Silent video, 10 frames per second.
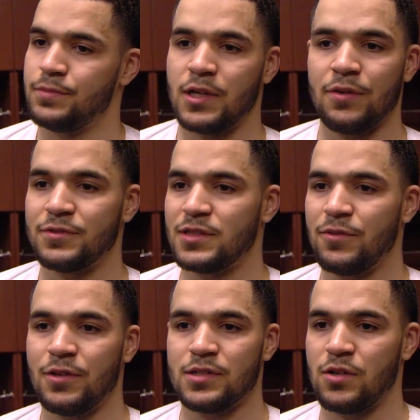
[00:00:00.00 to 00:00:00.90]
confidence
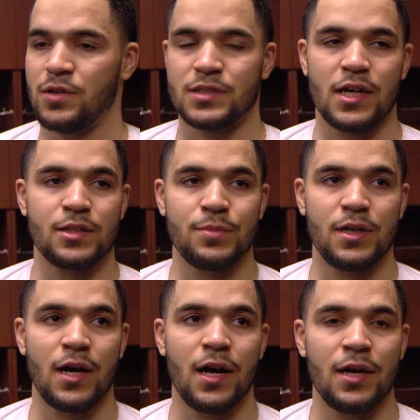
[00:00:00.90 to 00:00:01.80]
level has always got to
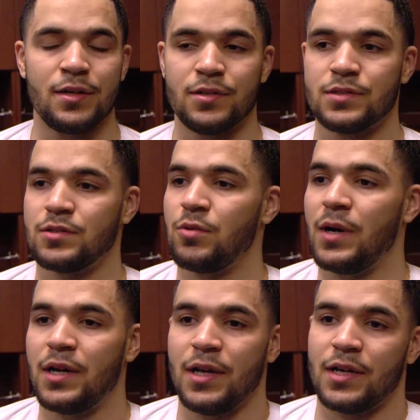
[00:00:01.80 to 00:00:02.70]
be high, and there's
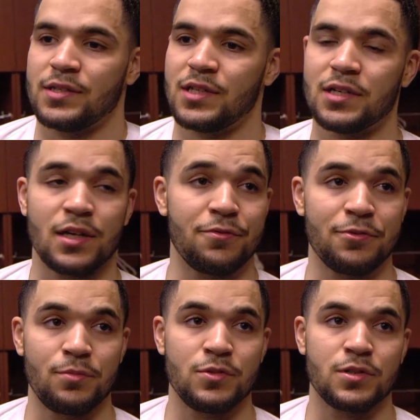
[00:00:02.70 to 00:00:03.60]
nobody that can take that
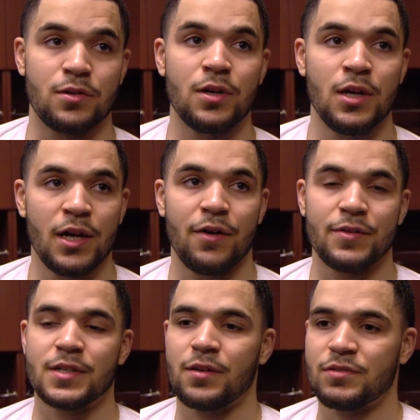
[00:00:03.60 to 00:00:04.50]
from you. So every
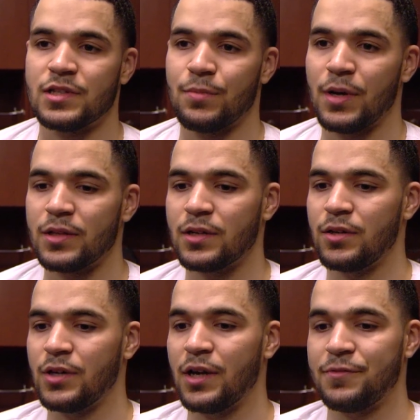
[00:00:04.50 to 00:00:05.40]
time you step out there,
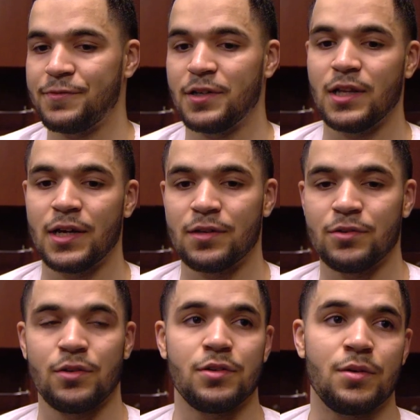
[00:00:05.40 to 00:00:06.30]
you got to feel like,
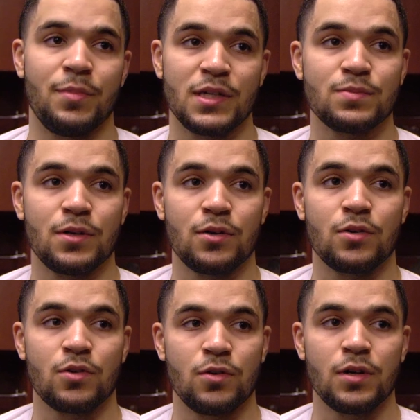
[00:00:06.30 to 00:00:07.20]
you're the best player on the
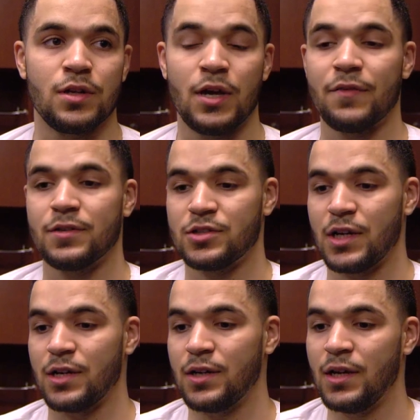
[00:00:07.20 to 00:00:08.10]
court, and you have to
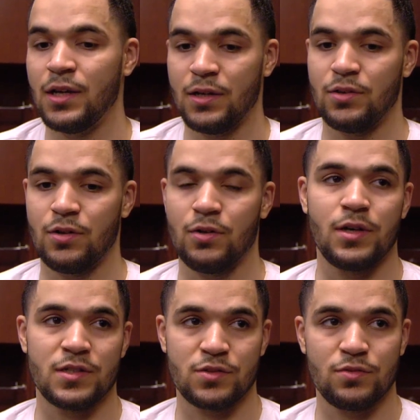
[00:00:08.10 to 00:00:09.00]
try to,
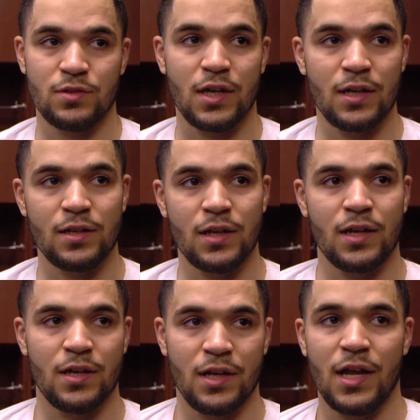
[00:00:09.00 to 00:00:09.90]
exude
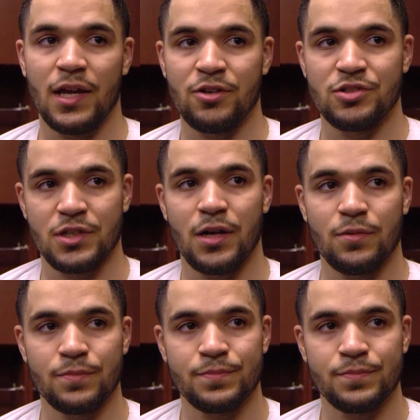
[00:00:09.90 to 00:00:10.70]
that energy out.